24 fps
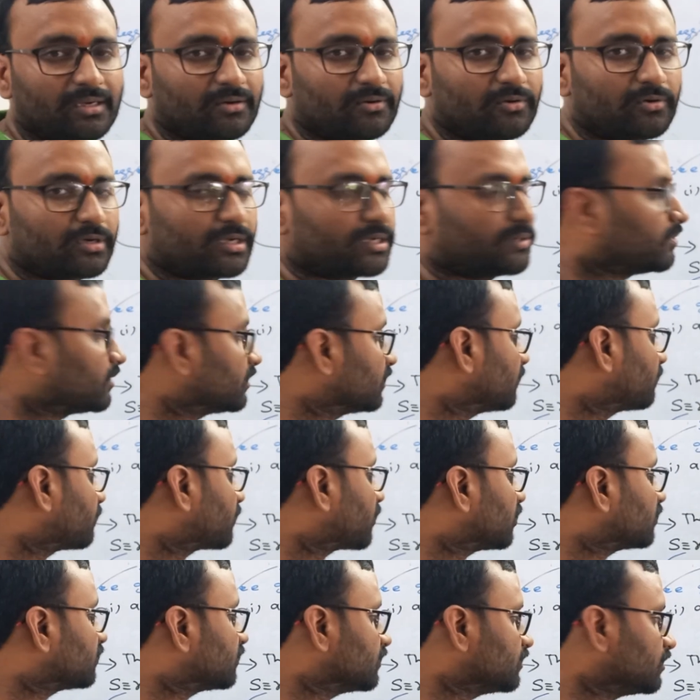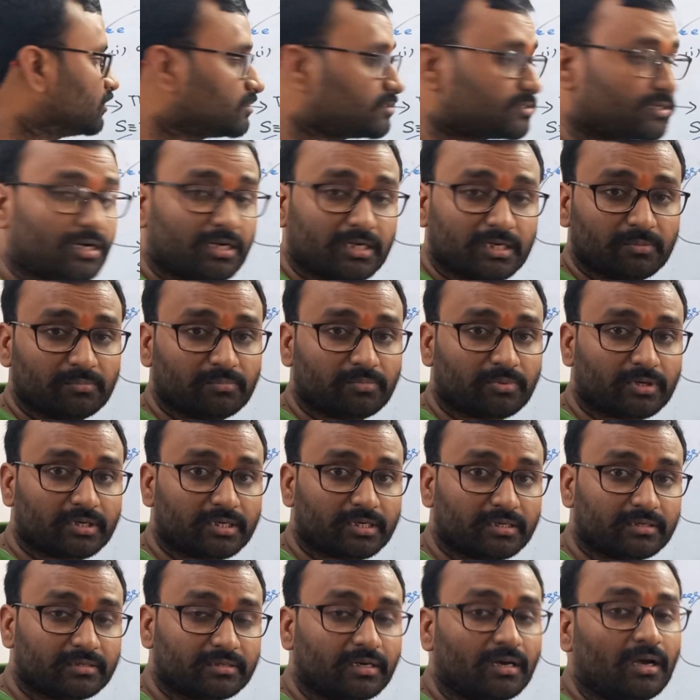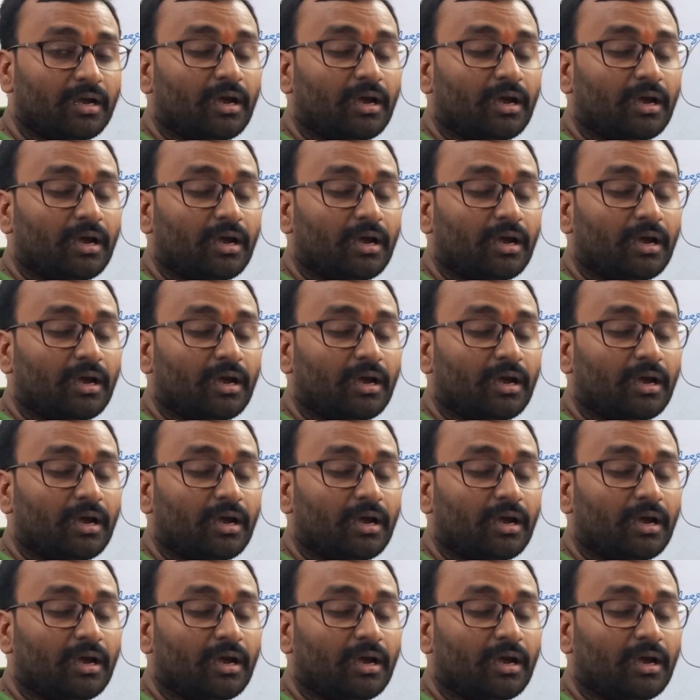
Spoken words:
Okay, but the process is not important.